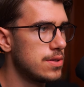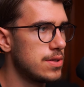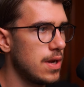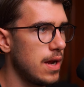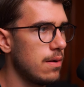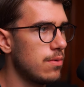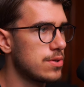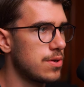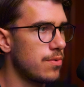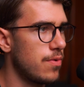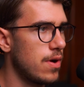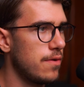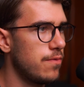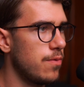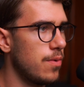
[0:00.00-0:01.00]
today was a
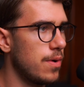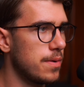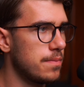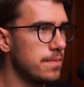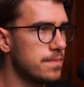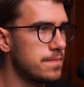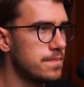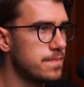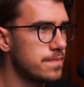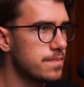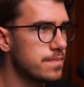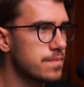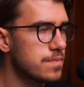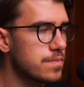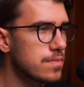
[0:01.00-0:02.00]
rough one.
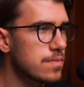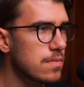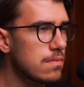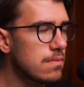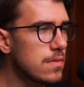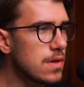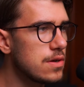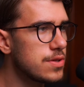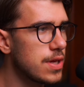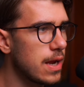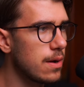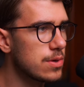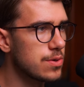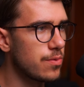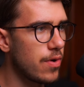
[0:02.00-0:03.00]

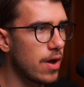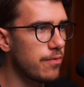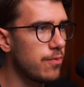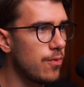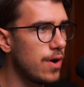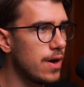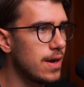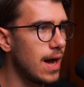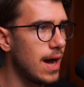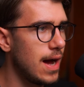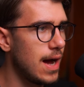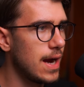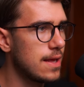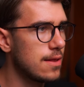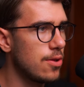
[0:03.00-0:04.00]

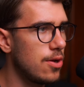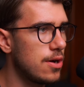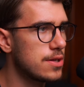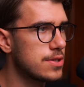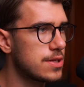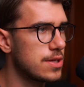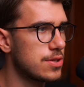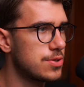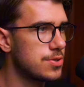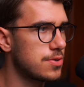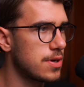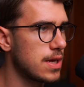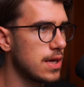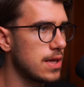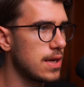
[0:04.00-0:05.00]
I lost a
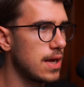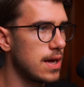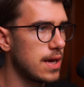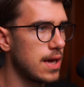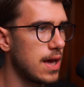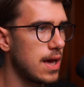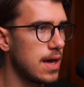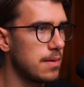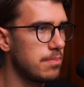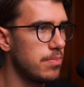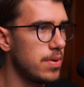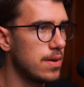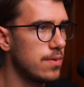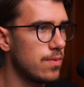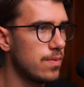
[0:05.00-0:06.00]
trade I had
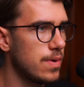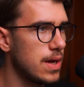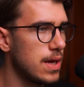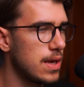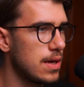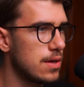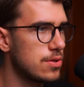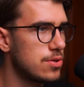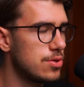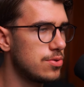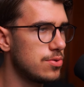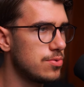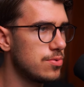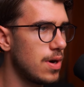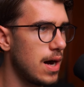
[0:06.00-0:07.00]
been waiting
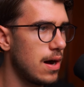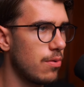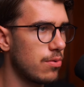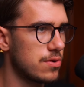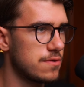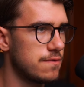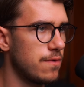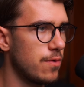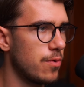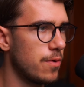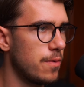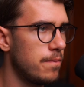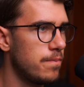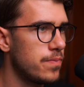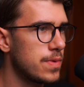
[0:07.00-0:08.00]
2 hours
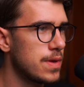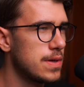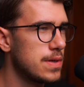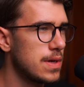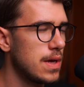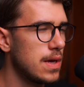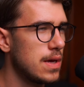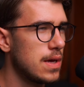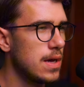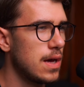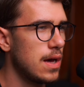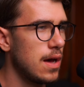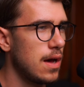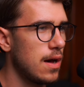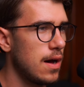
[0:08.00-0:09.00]
for.
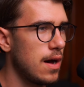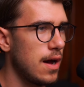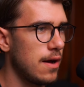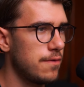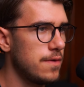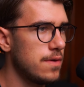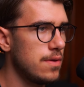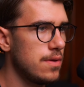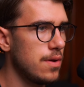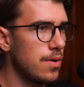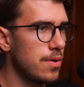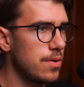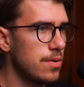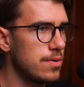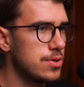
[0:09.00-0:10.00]
I feel the
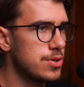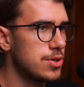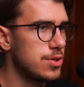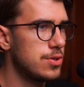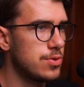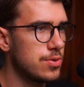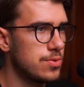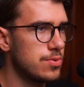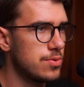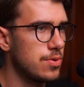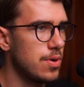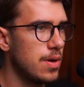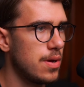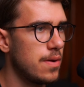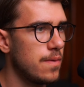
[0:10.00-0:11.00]
urge
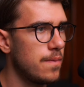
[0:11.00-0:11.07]
to